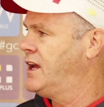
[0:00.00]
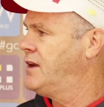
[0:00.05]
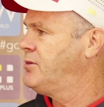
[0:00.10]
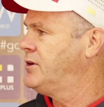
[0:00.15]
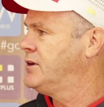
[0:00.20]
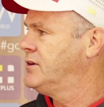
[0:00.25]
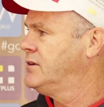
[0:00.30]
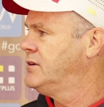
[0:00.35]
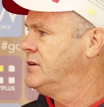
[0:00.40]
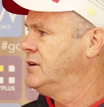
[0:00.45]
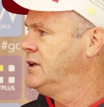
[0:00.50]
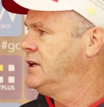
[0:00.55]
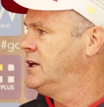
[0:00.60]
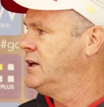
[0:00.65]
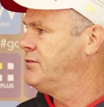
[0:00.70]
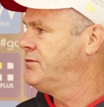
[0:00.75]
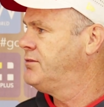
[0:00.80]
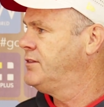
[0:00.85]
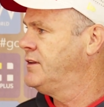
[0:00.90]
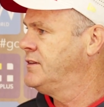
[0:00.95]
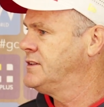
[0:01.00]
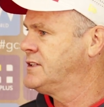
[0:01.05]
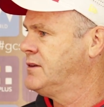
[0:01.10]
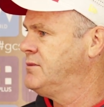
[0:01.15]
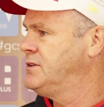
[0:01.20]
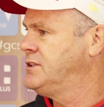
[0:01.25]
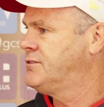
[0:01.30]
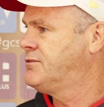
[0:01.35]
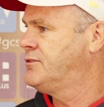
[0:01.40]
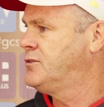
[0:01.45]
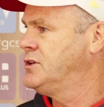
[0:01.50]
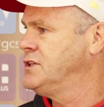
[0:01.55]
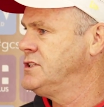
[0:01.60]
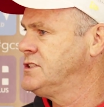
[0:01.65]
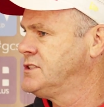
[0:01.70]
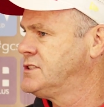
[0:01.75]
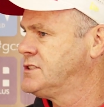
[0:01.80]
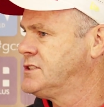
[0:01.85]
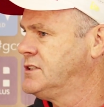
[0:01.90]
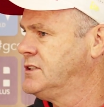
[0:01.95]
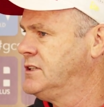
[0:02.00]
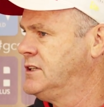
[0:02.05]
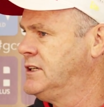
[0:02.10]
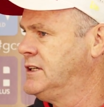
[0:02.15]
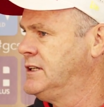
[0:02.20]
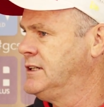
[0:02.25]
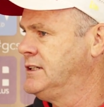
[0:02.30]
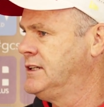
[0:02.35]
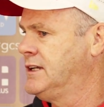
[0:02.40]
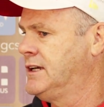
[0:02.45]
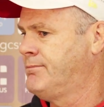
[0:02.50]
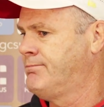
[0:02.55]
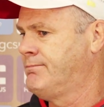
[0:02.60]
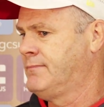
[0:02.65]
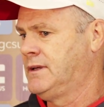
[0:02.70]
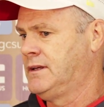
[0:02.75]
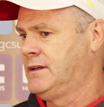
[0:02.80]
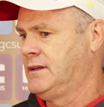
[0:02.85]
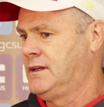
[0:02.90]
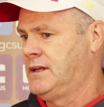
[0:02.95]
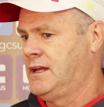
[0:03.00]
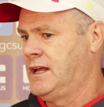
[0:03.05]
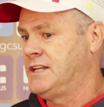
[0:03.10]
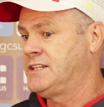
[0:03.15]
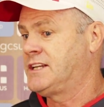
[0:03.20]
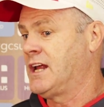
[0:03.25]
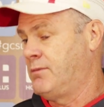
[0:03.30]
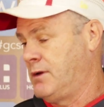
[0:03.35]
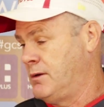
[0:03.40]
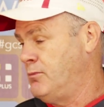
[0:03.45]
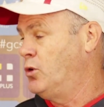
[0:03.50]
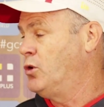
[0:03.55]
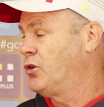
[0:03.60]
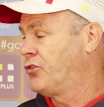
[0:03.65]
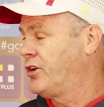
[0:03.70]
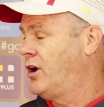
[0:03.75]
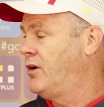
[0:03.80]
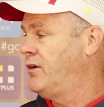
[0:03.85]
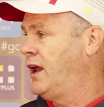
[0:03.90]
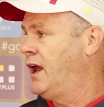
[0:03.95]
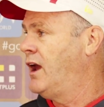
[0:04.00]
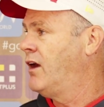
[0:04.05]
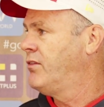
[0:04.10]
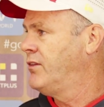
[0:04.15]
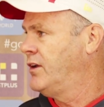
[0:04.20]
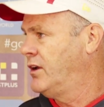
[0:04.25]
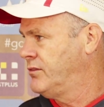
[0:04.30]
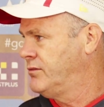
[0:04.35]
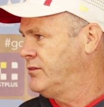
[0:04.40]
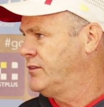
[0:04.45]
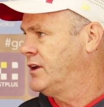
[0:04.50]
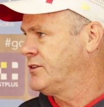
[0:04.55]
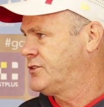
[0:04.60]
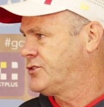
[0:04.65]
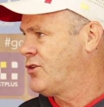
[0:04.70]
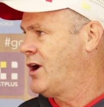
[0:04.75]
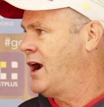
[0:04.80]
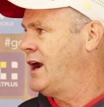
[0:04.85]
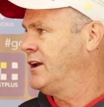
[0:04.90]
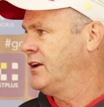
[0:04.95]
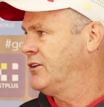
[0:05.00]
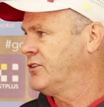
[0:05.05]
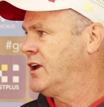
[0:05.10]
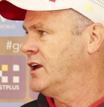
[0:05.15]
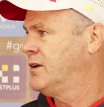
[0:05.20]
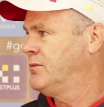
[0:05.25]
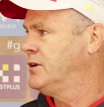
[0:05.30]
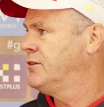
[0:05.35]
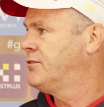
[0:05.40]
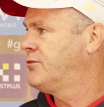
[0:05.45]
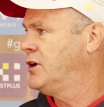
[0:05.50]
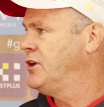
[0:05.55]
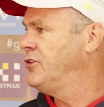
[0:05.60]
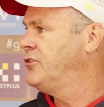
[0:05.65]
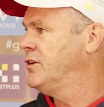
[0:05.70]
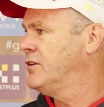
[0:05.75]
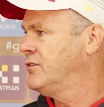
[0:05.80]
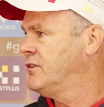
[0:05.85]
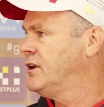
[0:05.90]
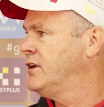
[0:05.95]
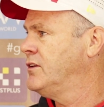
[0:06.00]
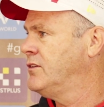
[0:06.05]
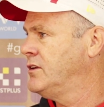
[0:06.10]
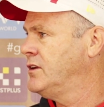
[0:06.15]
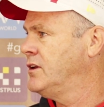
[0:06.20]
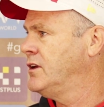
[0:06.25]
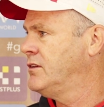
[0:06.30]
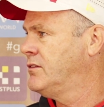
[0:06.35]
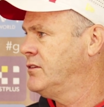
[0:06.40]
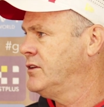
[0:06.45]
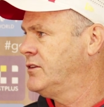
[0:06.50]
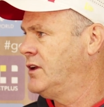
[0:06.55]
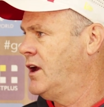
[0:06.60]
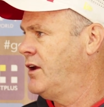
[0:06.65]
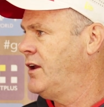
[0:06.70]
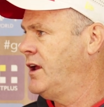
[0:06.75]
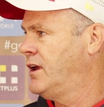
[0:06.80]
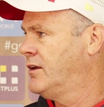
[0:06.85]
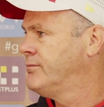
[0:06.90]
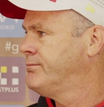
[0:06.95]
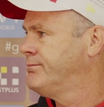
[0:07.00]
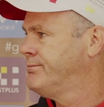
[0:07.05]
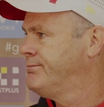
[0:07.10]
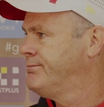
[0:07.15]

to happen, and there's going to be different reasons, and it's going to be more so now. That trading is going to be a frenzy at the end of the year. There's no doubt.